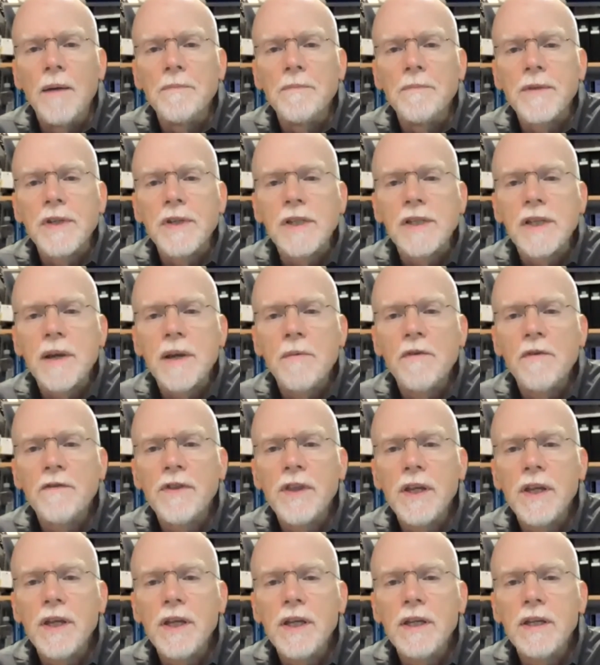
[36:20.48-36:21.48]
Some of
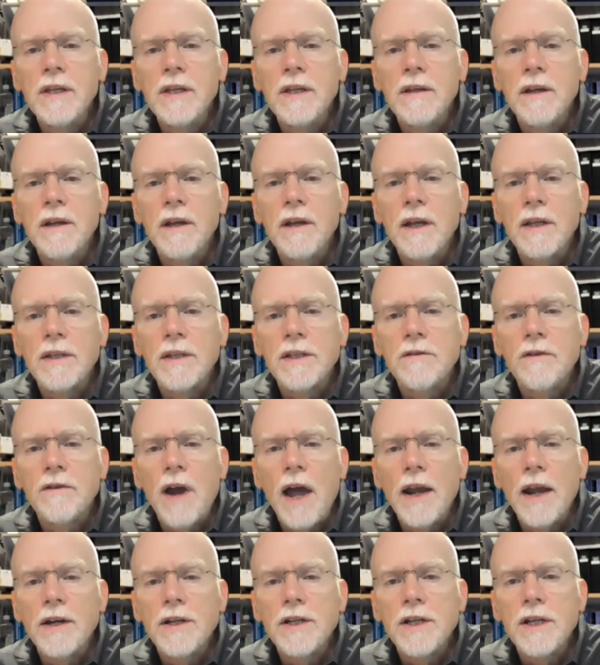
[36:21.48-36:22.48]
the
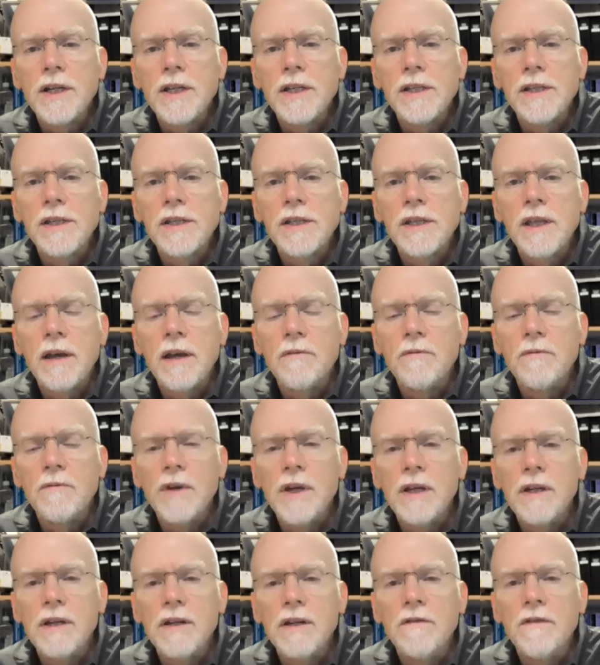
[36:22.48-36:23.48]
strategies that we
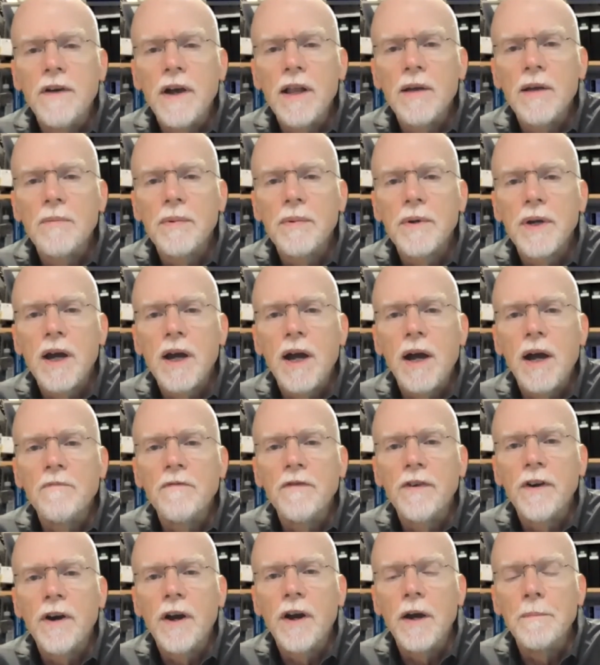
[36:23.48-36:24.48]
develop come
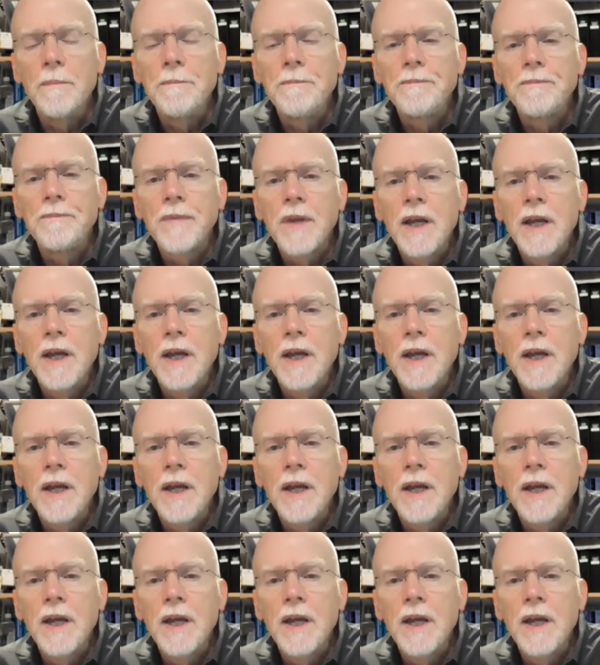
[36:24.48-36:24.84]
from